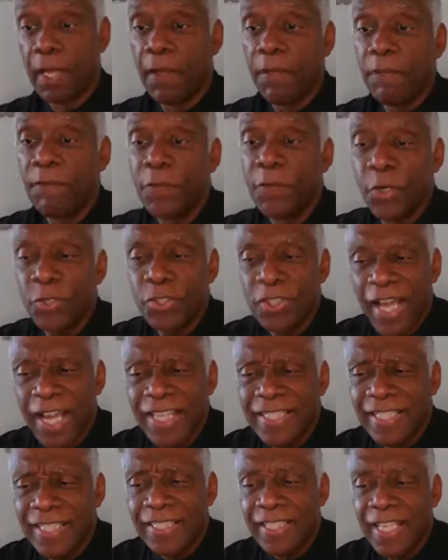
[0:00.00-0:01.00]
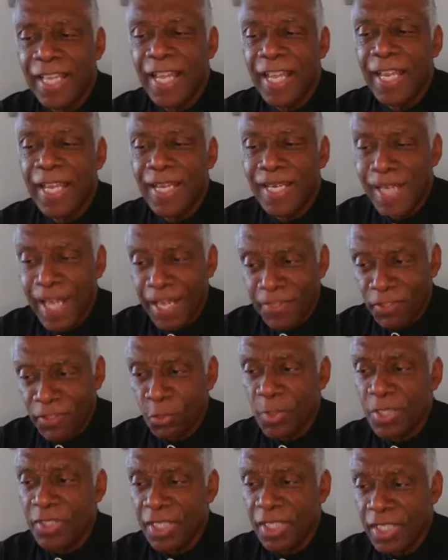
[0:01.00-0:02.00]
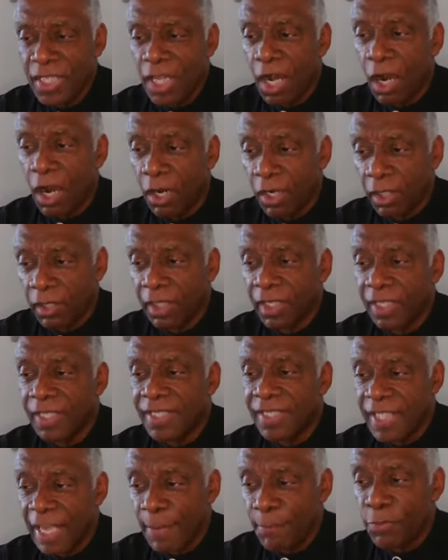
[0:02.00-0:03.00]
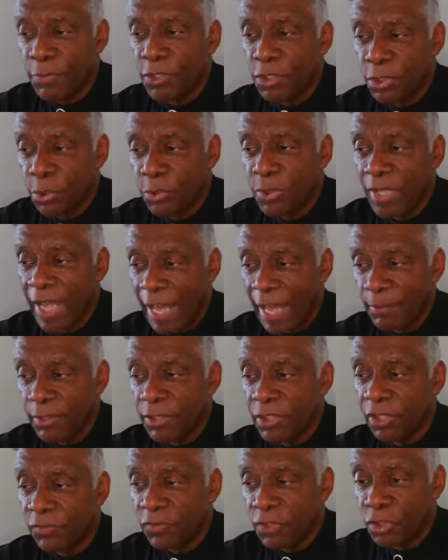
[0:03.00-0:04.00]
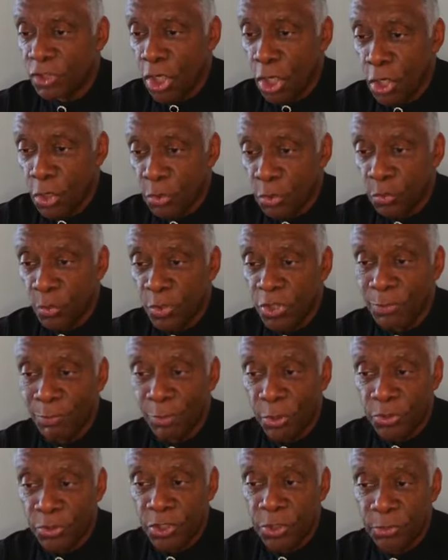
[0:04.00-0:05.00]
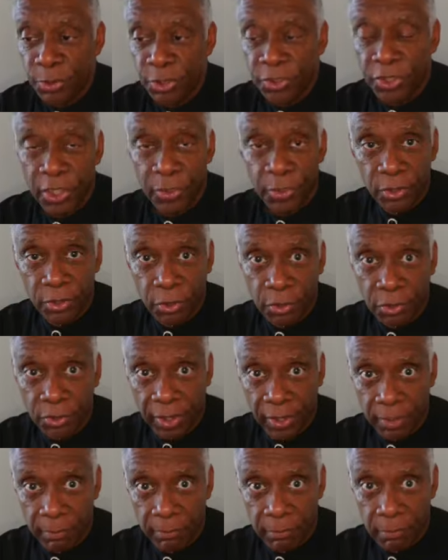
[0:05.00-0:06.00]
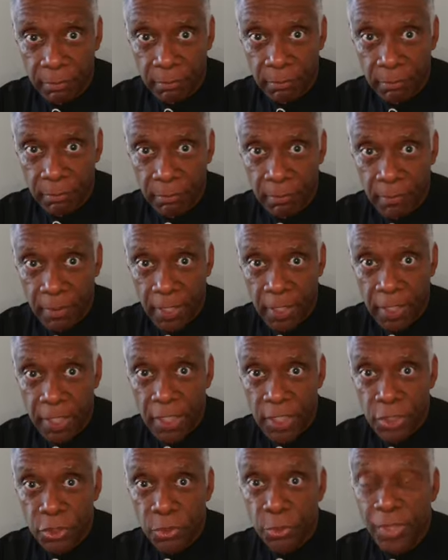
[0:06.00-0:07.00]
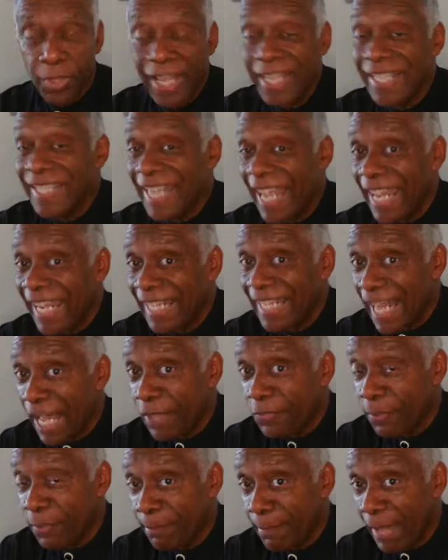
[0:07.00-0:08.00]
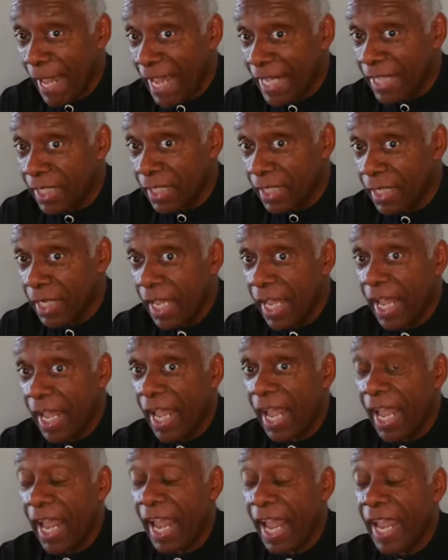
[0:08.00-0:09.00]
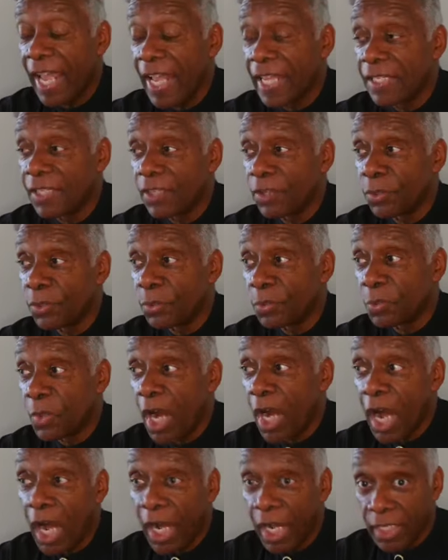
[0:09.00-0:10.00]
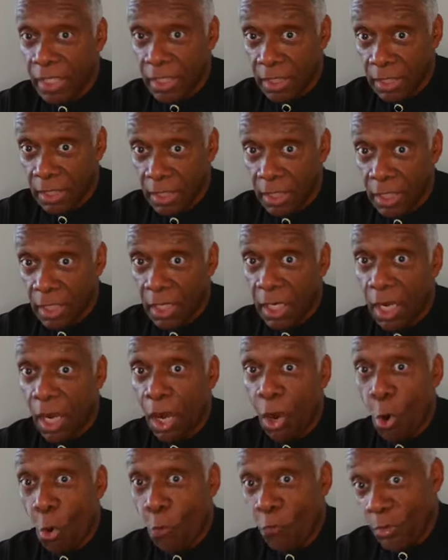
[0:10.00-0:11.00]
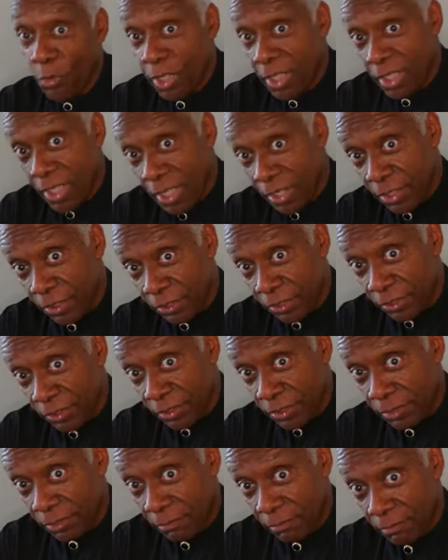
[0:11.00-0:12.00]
Verse 9 says, nothing was in the ark except the two tablets of stone which Moses put there at Horeb. So they had taken out the manna and the rod over the years,